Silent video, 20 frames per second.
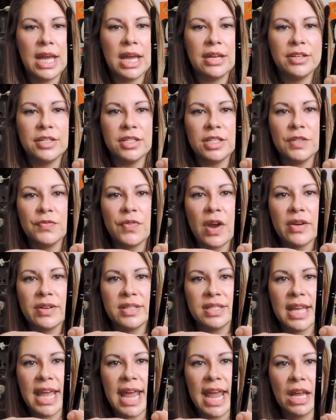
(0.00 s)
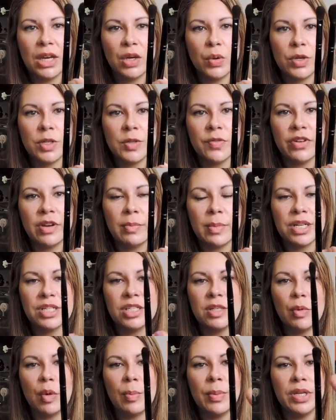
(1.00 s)
and just as far as the handle, it's very
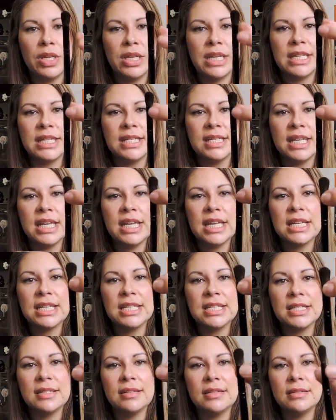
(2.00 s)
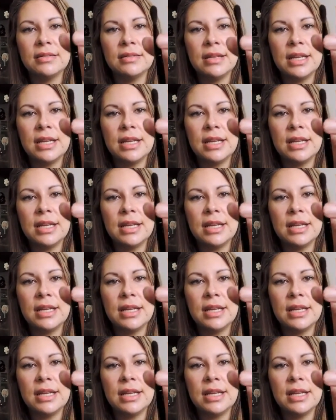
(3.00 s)
much similar, but you can see it's